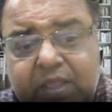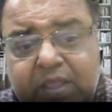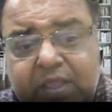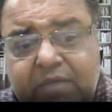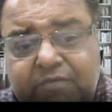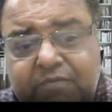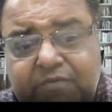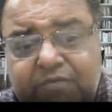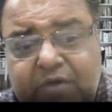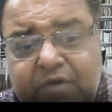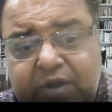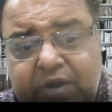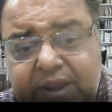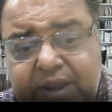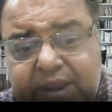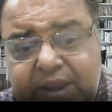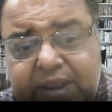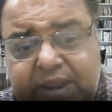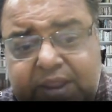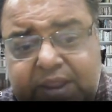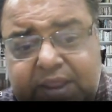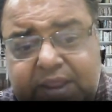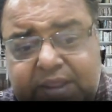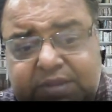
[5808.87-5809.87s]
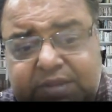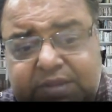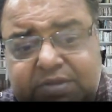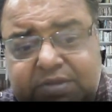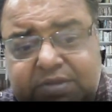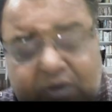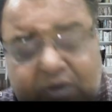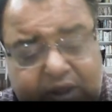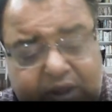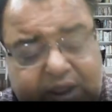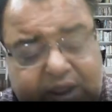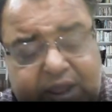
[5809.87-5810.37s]
for his
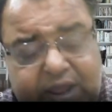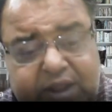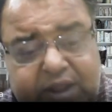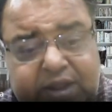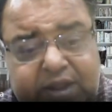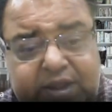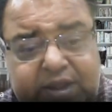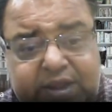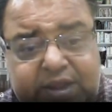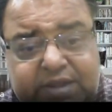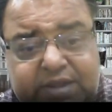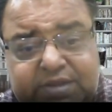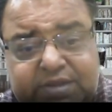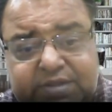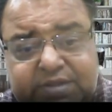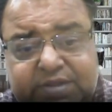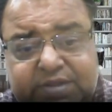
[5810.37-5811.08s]
or her needs.